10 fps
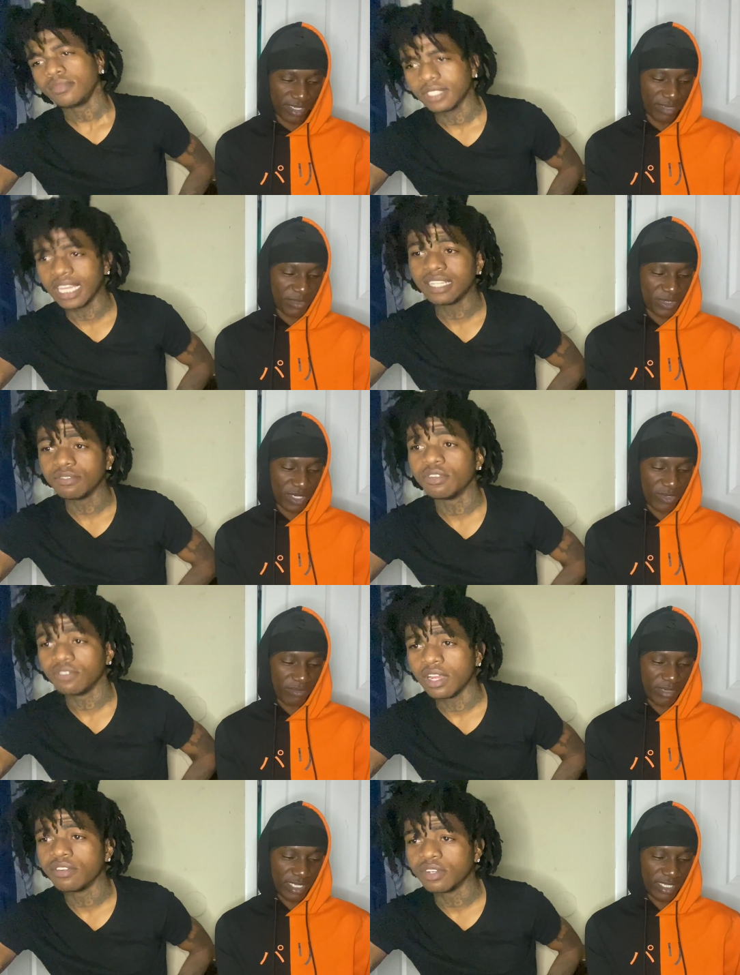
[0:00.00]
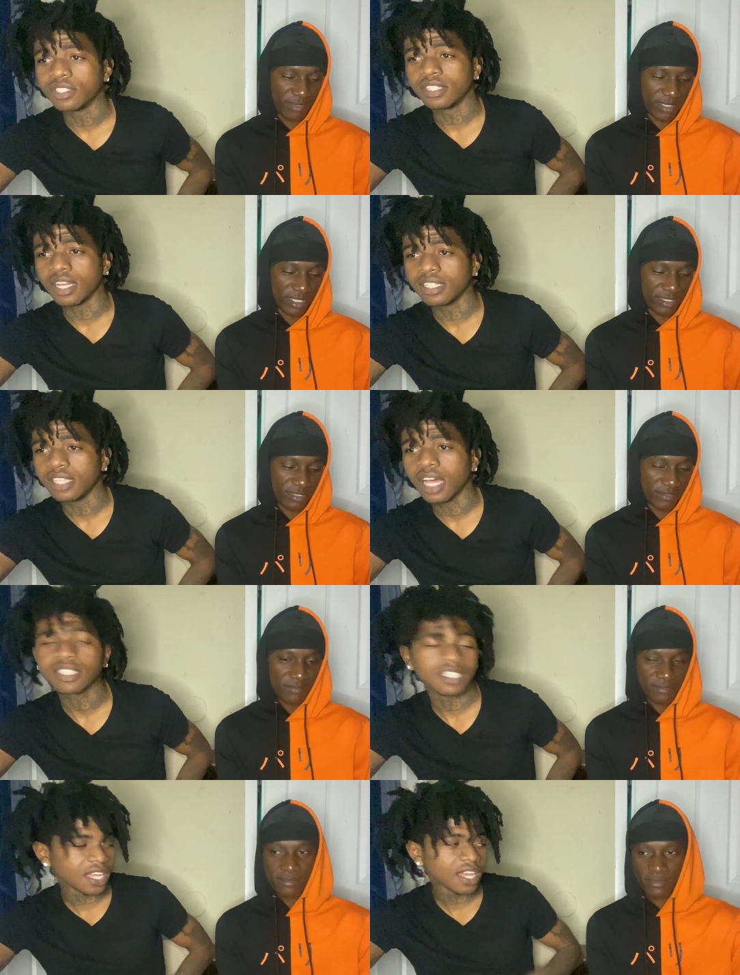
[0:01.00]
Speaker 1: Yeah, he's very versatile. He
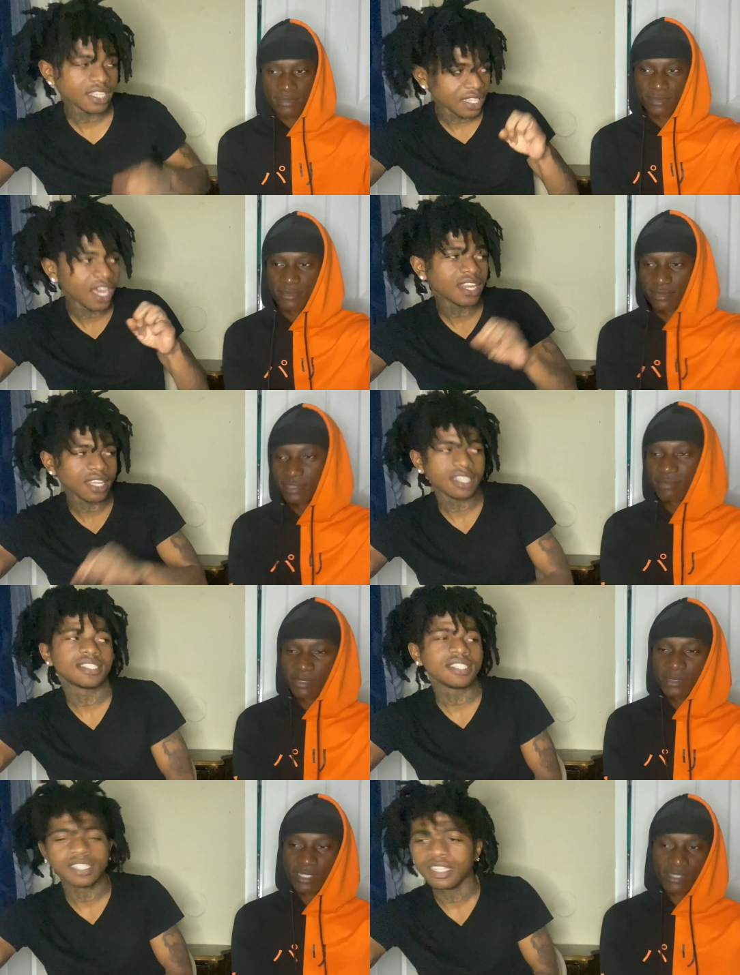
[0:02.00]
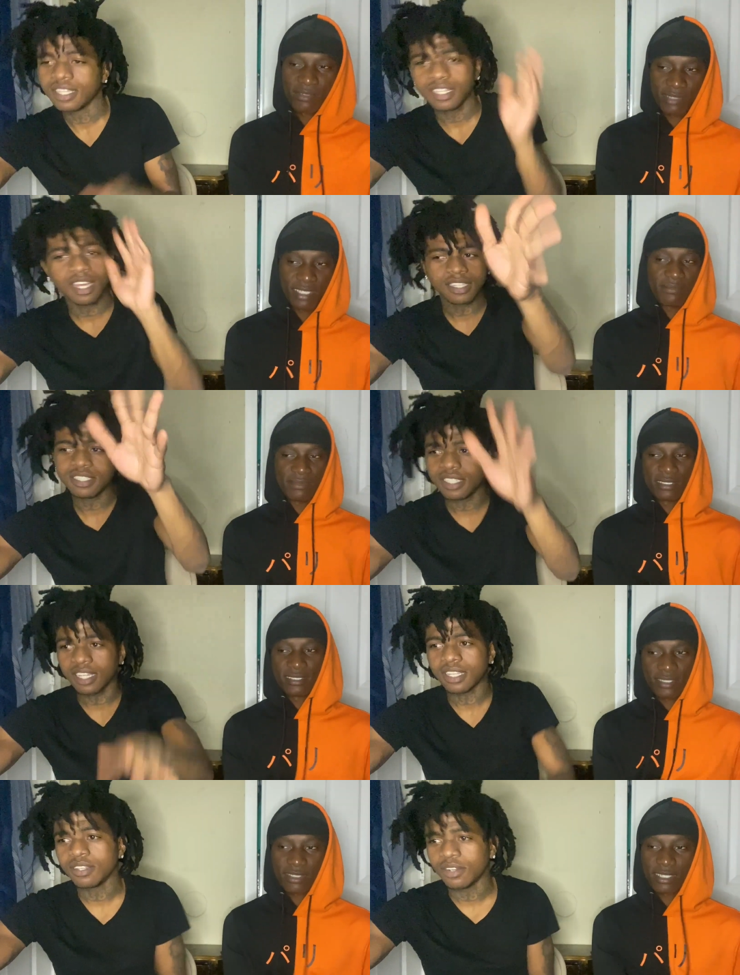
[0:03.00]
locked it now. He got it. I can see. Now he just
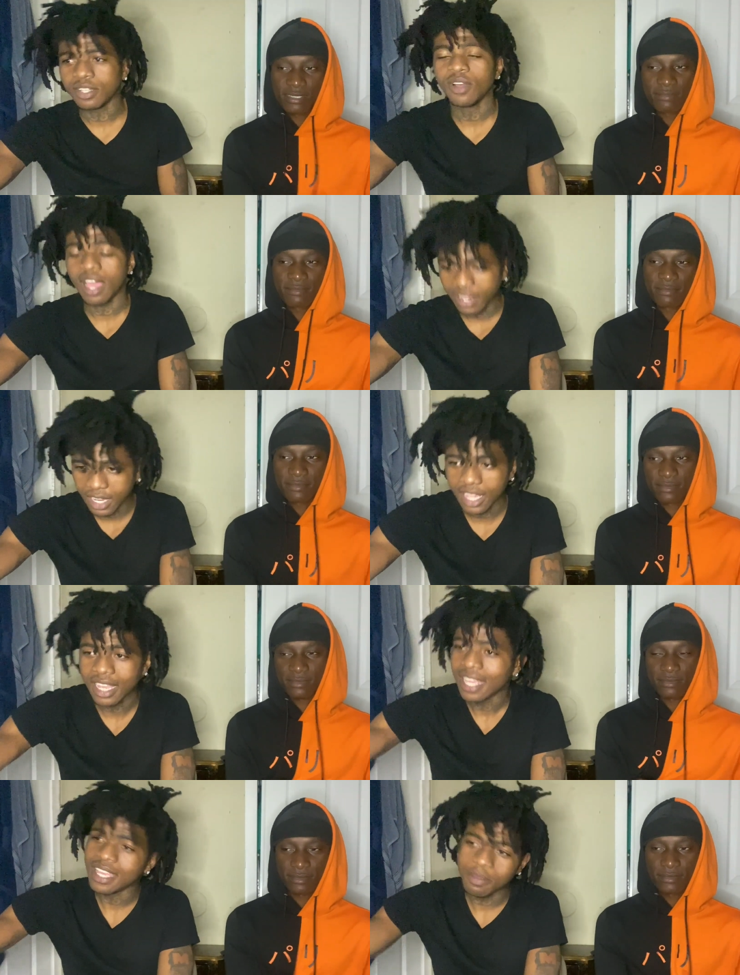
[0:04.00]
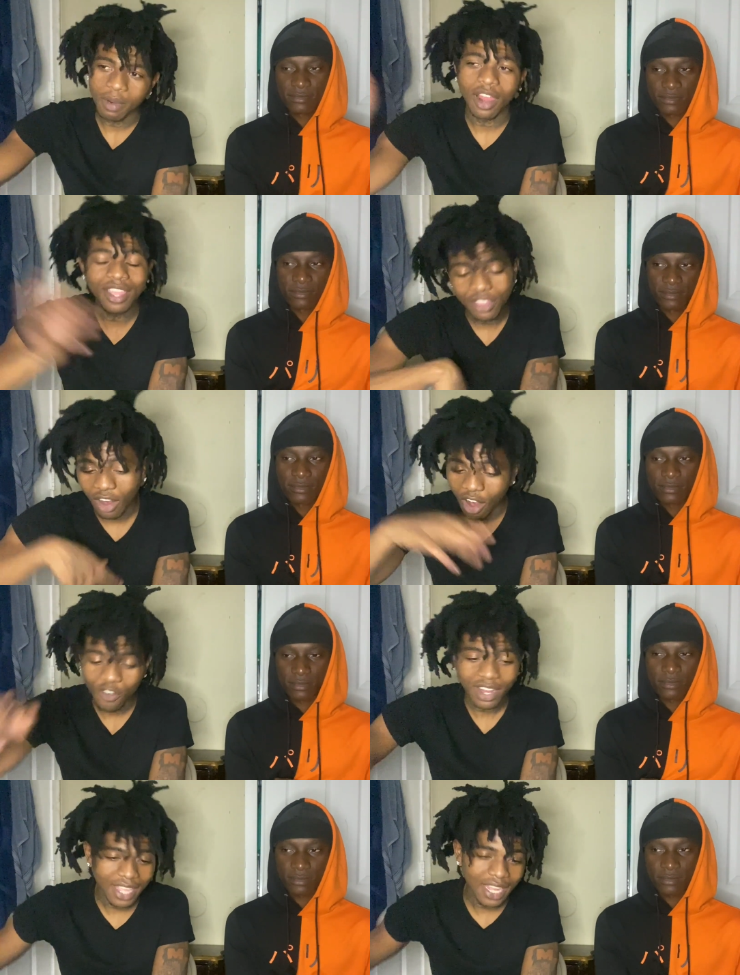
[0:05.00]
gotta keep going. He gonna have that. Hit. He probably either
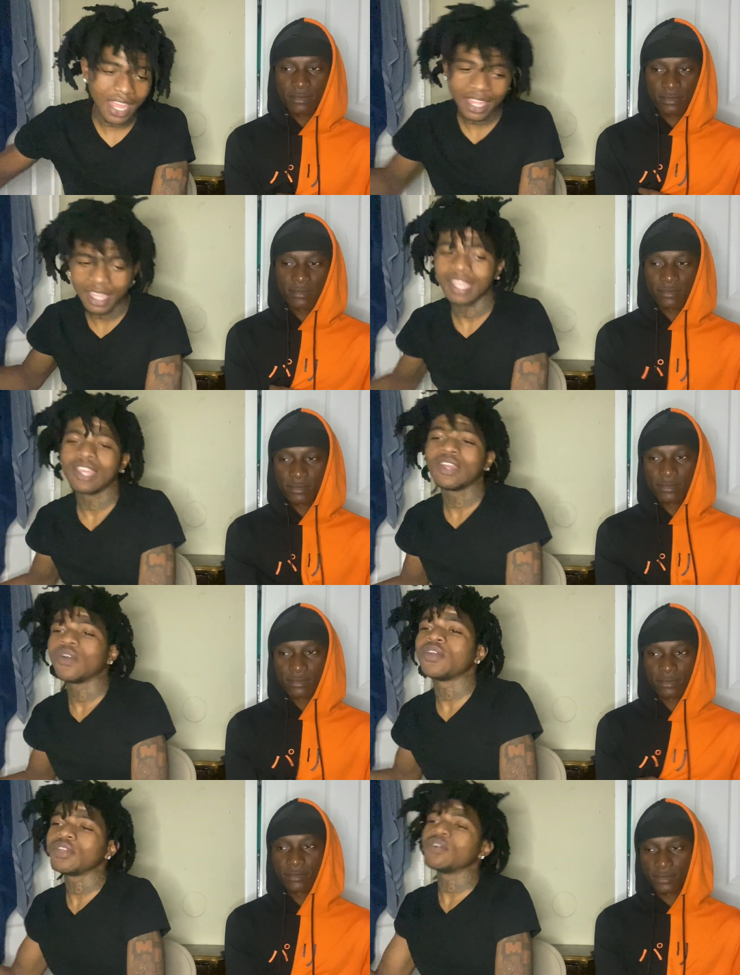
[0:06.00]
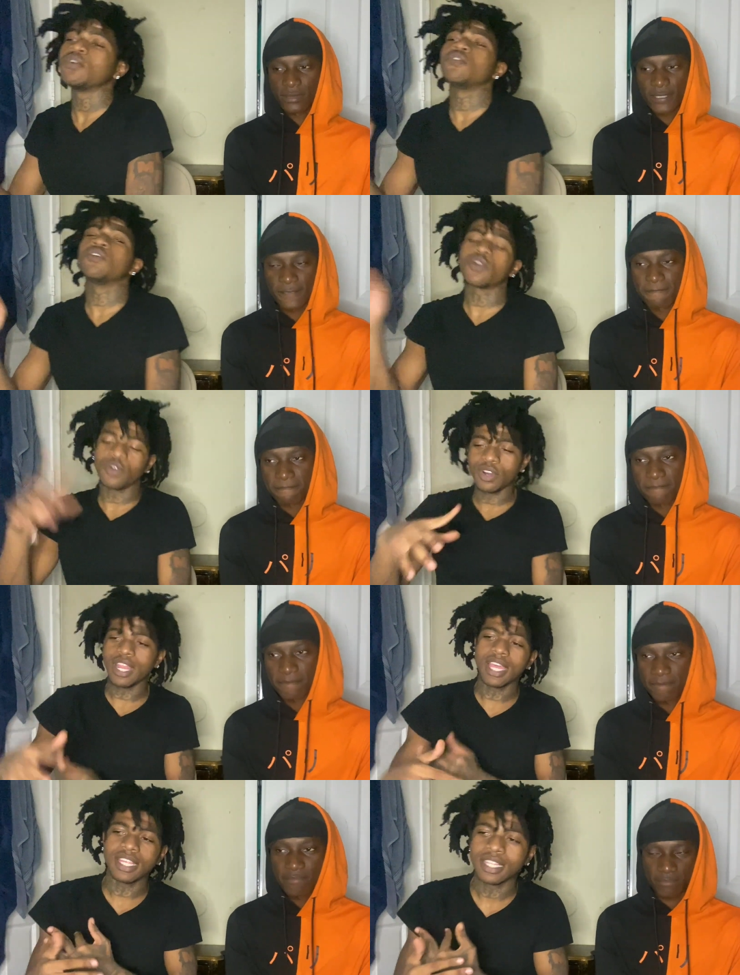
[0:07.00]
already got that hit or he gonna record
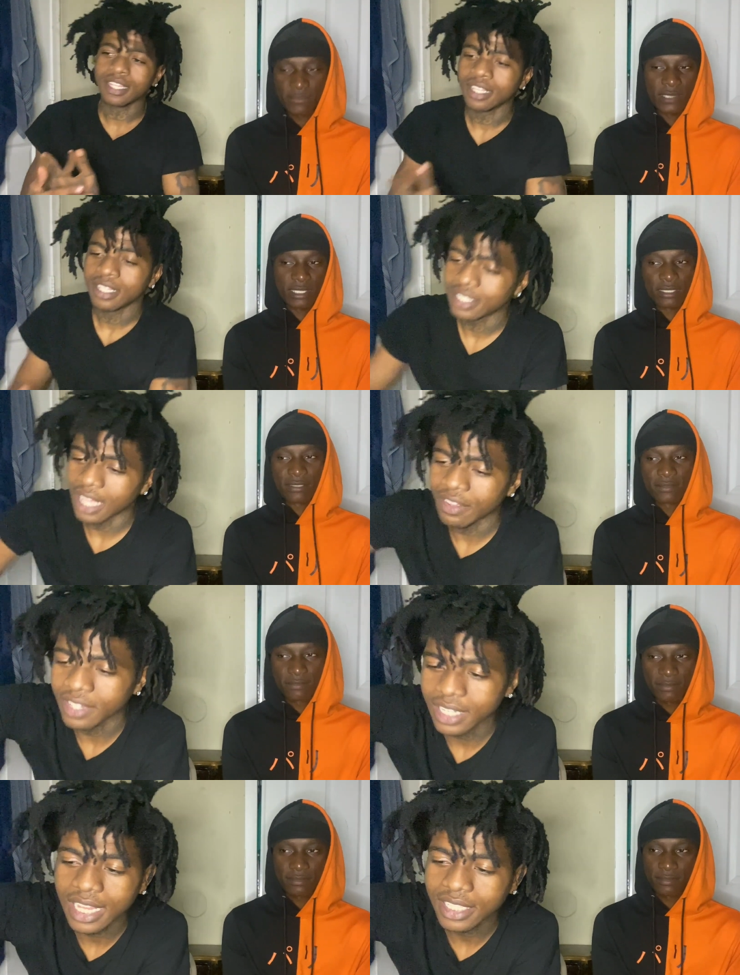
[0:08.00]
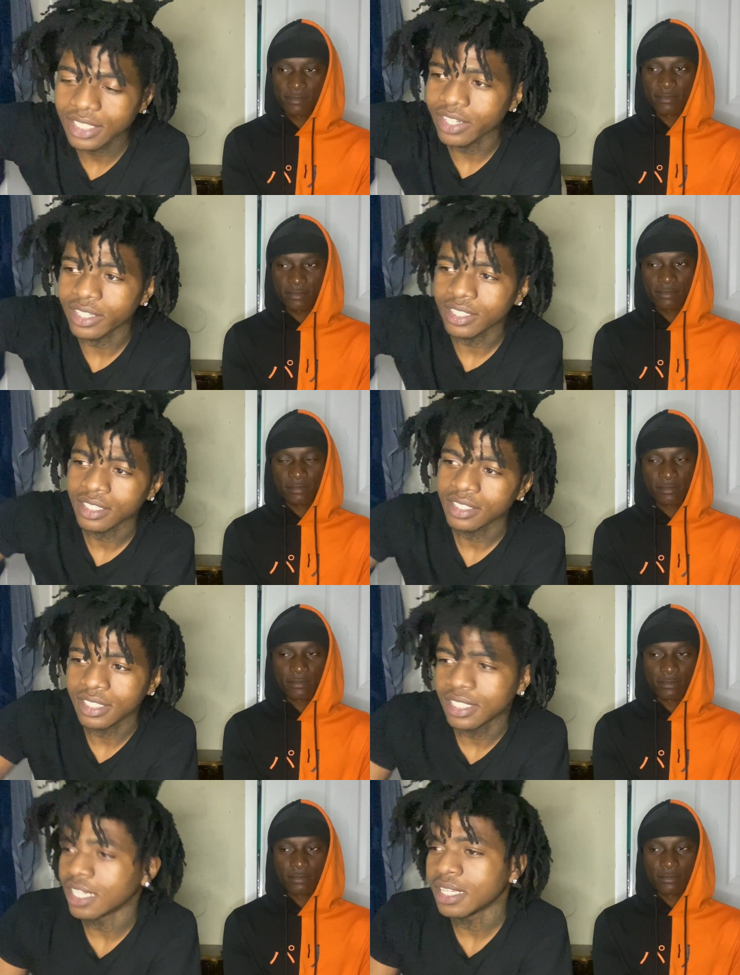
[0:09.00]
that hit after the next song.
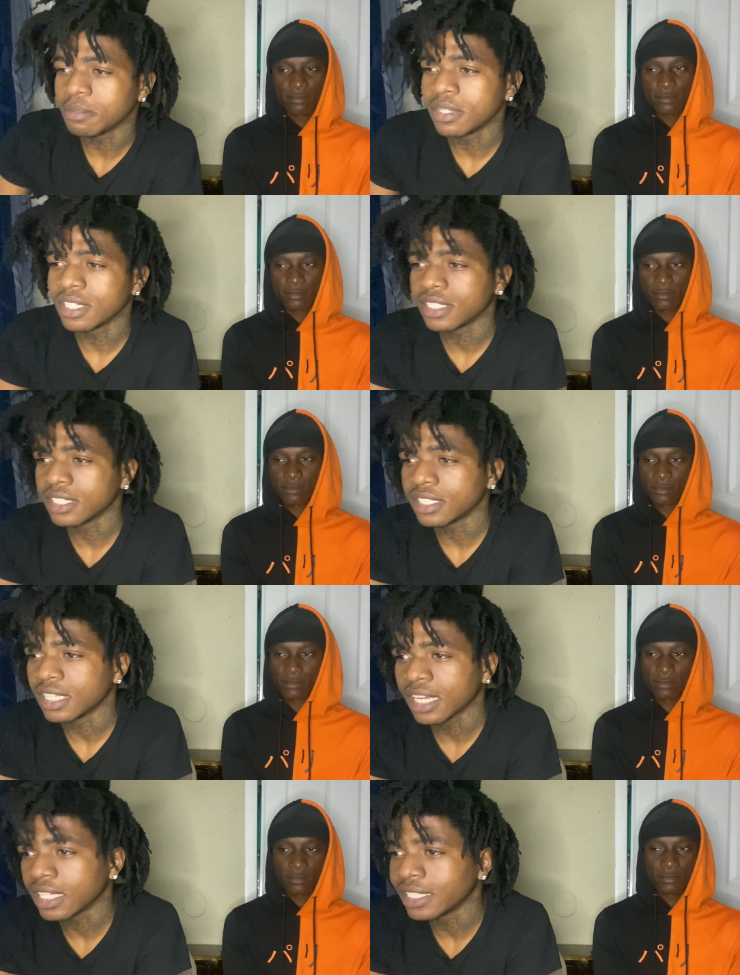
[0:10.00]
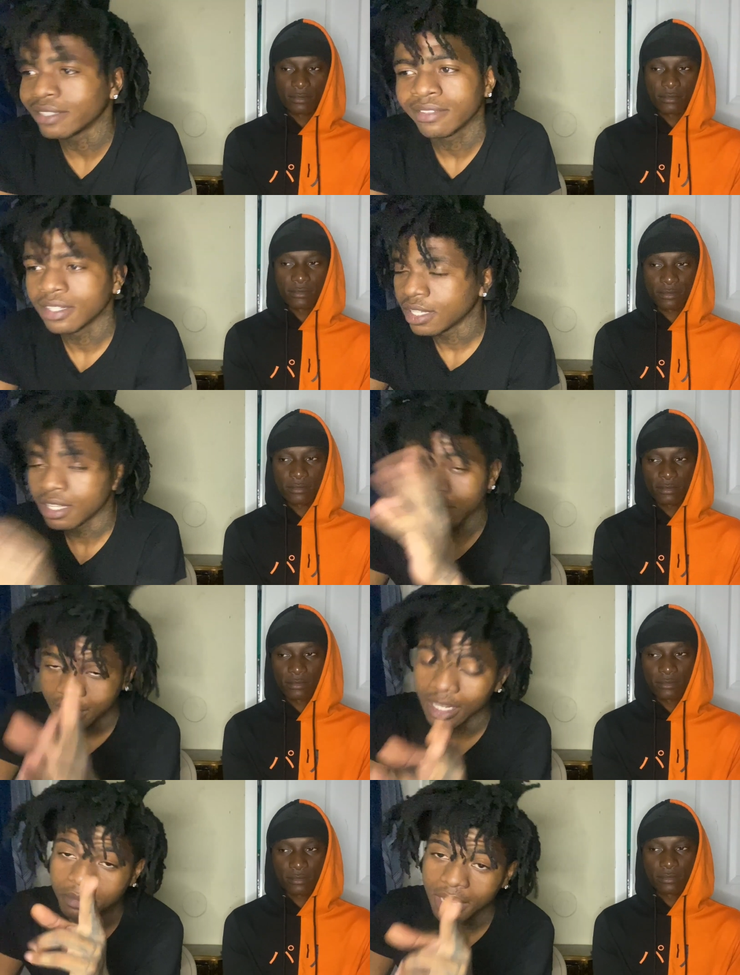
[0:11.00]
You just gotta keep being consistent. Okay,
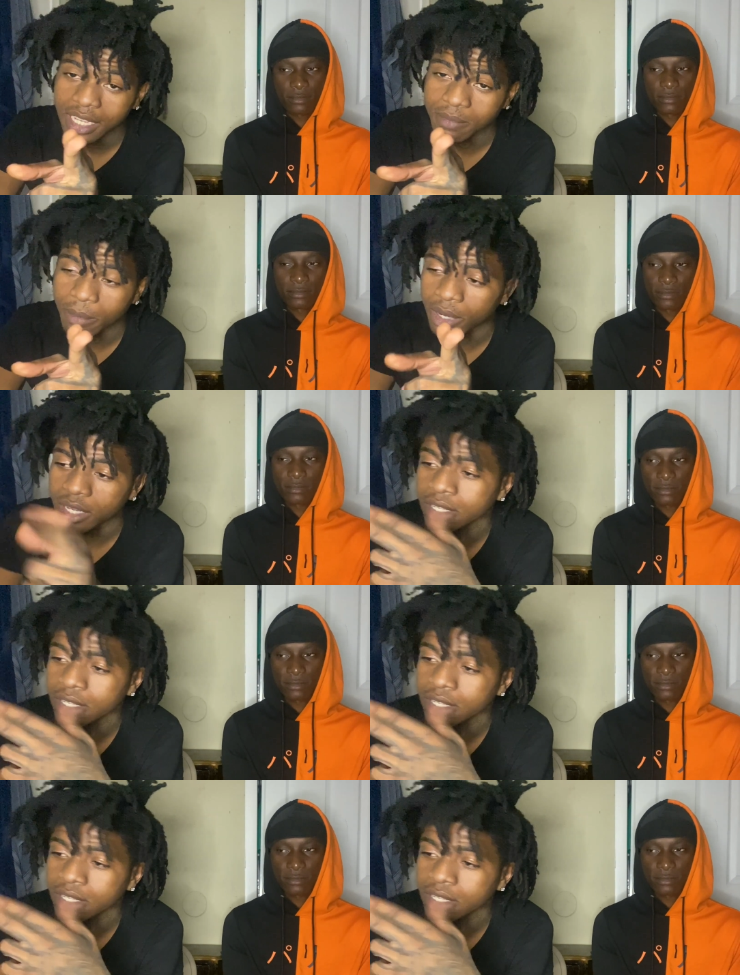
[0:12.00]
Yeah, up next, my boy.